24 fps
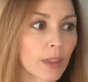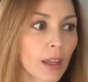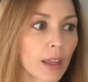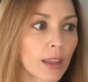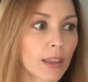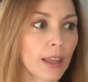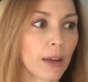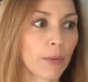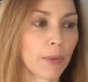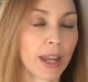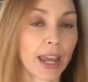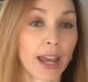
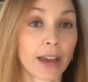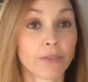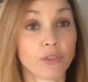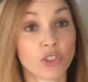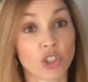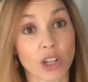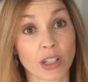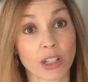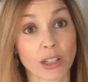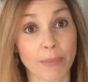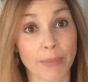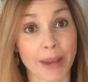Then we have
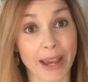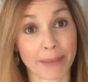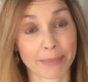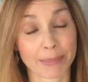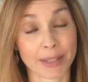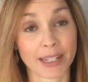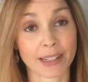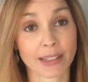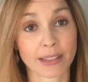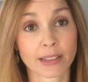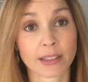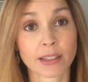John the
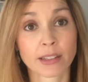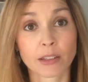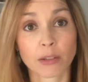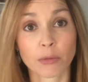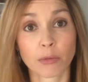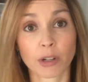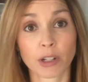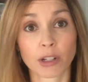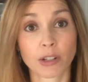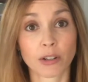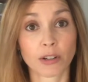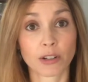Baptist. So we're
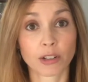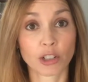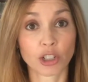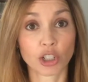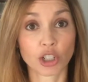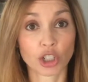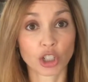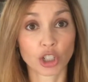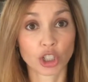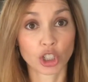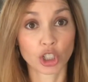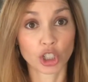going to do our
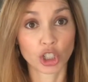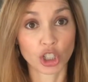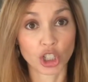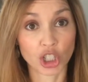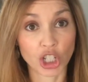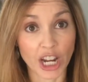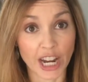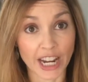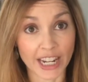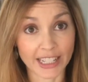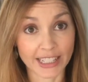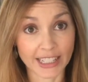
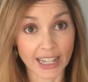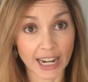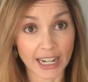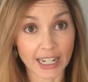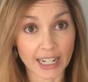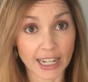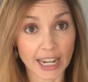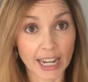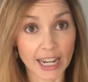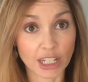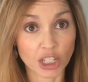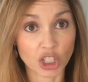J sign
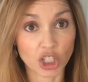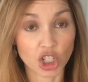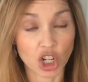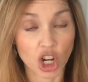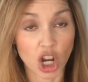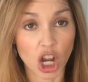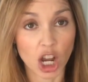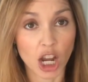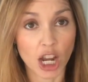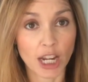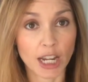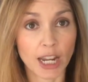again,
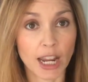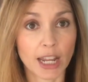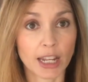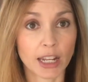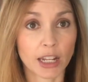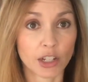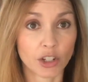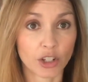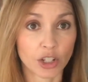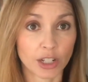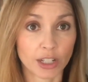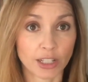John, and
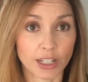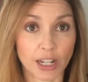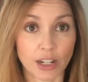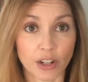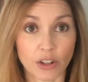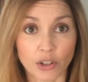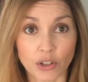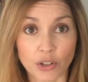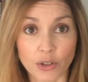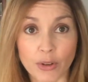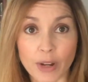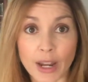then you're going to take
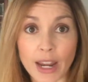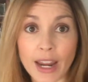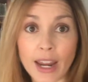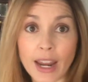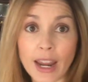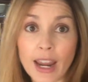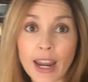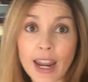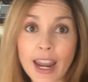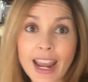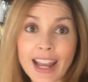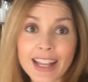your 2
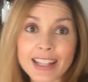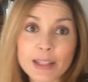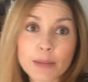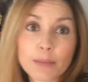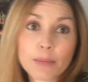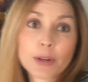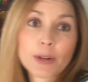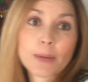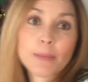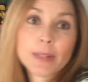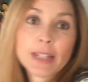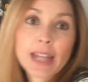A hands and
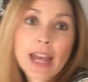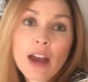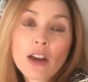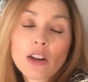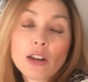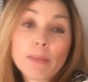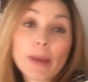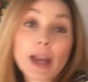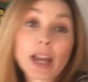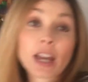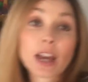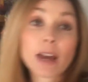put them down
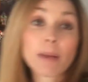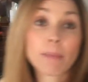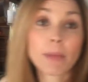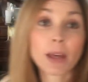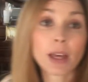and back up